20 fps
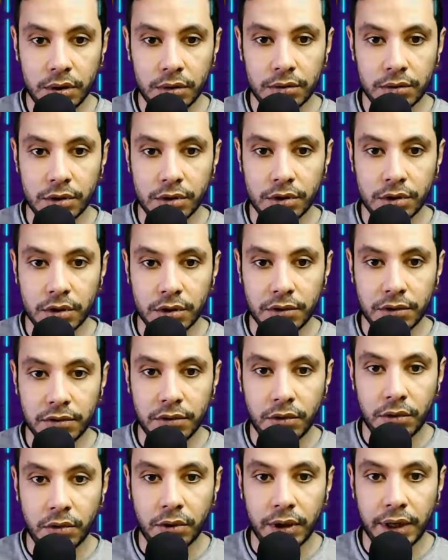reserve,
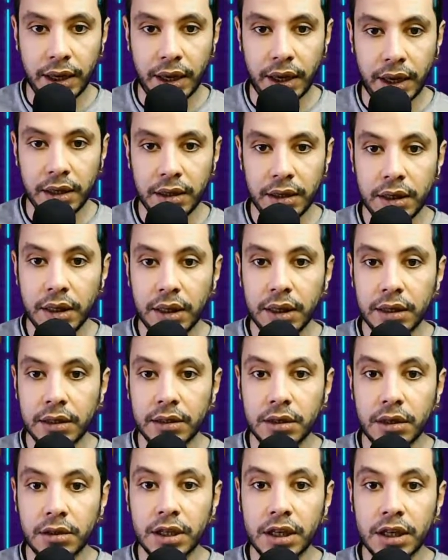okay,
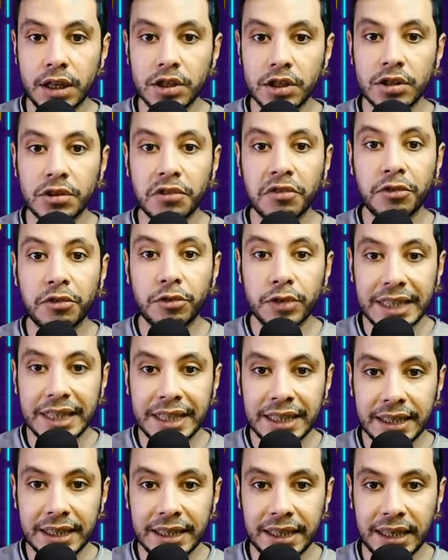there is
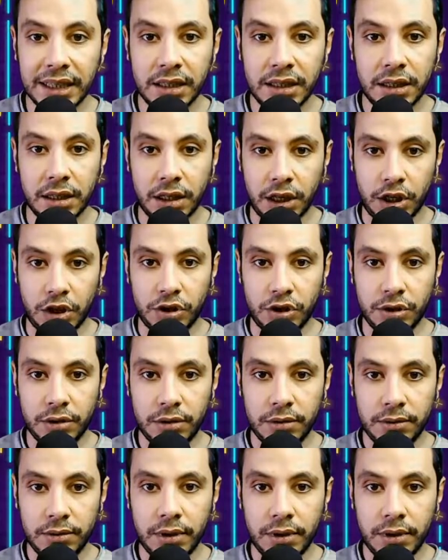free cancellation